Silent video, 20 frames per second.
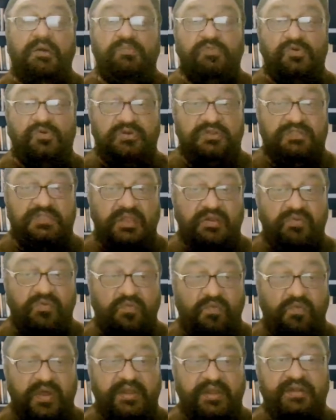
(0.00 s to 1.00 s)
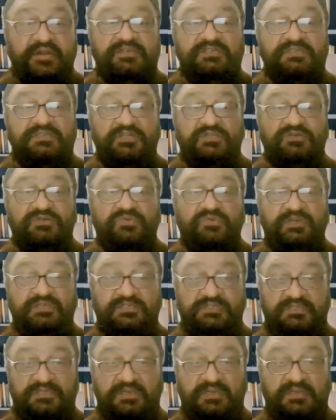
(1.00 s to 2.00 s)
more than one research
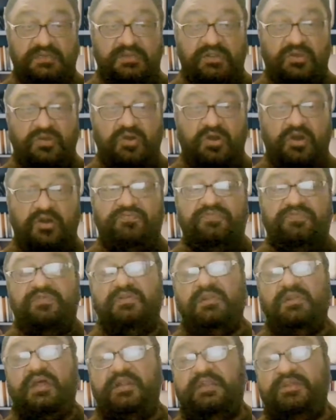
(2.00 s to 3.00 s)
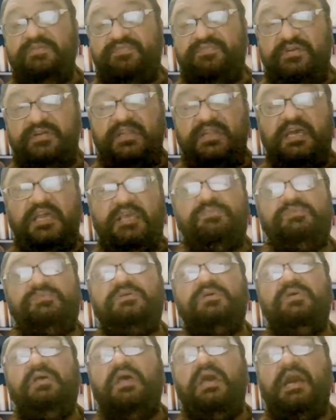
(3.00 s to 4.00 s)
question, often different types.